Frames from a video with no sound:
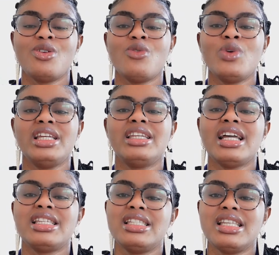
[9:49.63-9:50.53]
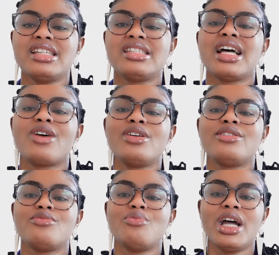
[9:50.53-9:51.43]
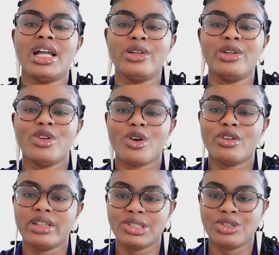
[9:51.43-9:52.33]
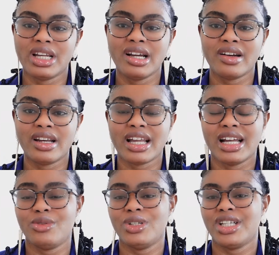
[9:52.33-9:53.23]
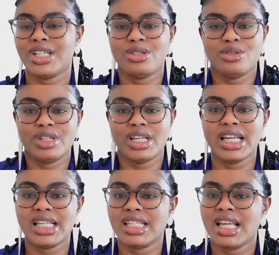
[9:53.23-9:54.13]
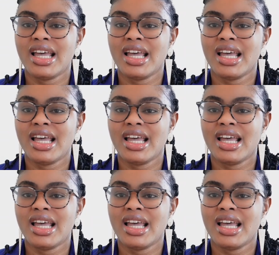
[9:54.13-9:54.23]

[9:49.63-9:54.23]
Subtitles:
within 90 days, they're going to mail you your conditional green card, which is 2 years.